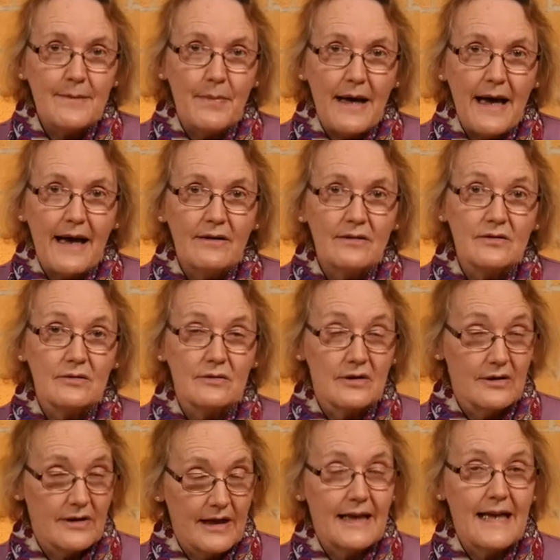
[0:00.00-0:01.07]
about, or
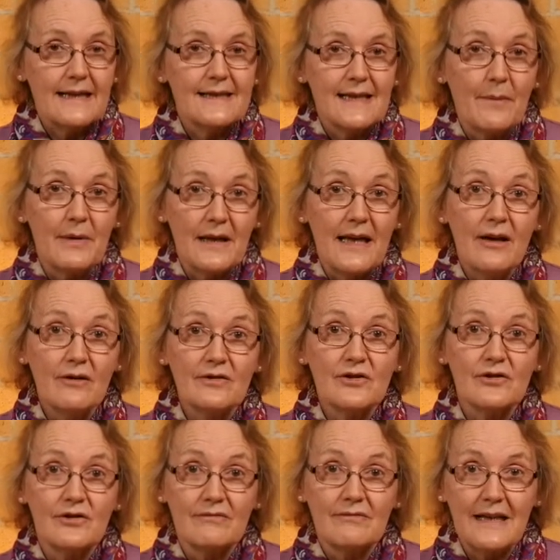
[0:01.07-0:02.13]
you can get somebody else
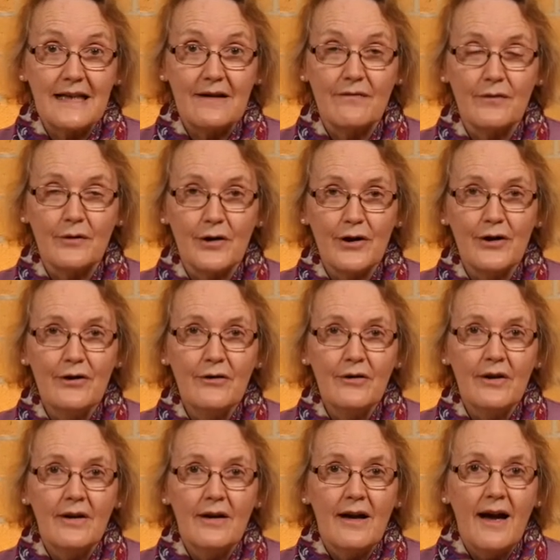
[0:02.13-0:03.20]
to read for you,
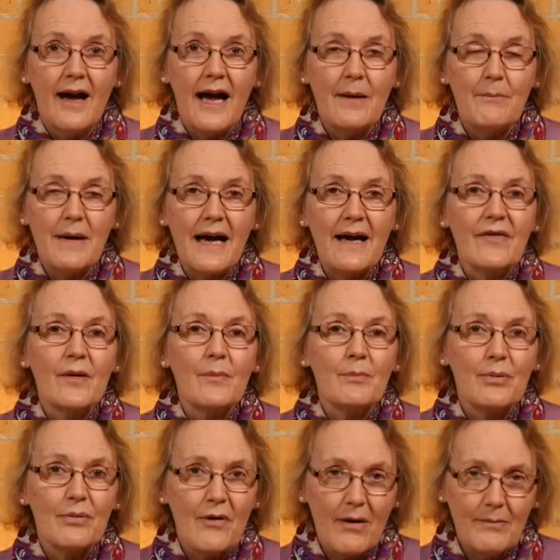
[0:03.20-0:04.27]
about the
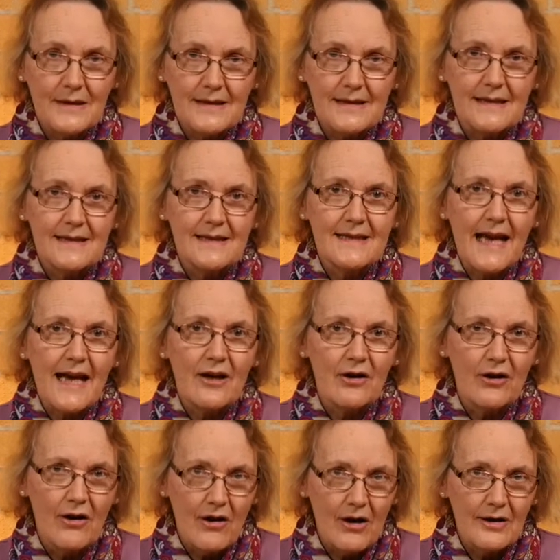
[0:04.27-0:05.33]
promises that
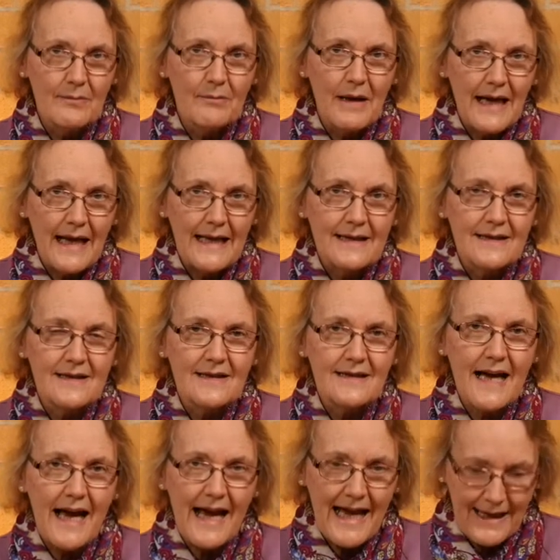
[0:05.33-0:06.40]
God made to
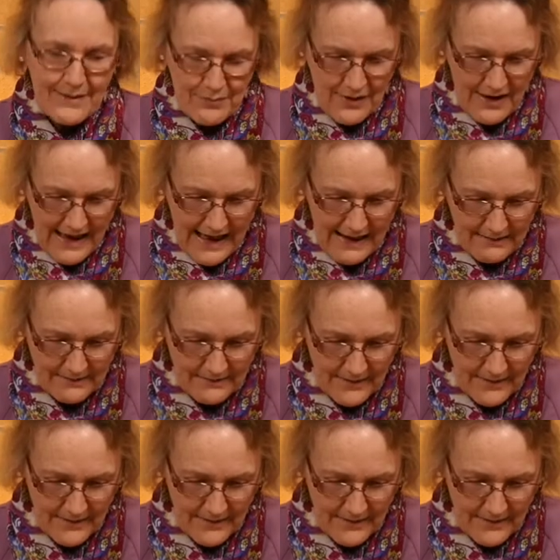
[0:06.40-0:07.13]
Abraham.